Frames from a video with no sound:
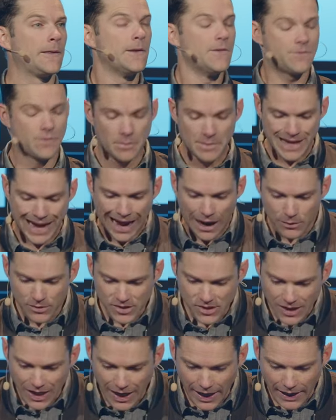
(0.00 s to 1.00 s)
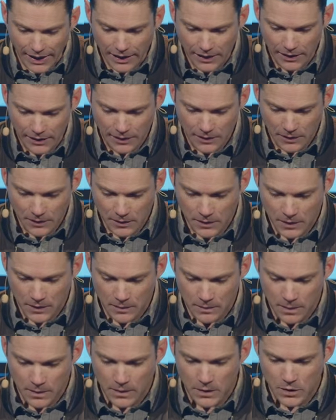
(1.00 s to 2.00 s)
From the outside,
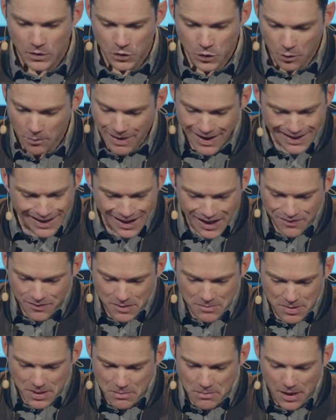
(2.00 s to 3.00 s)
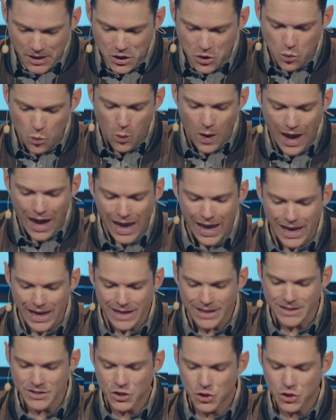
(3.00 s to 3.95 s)
there may not even be much way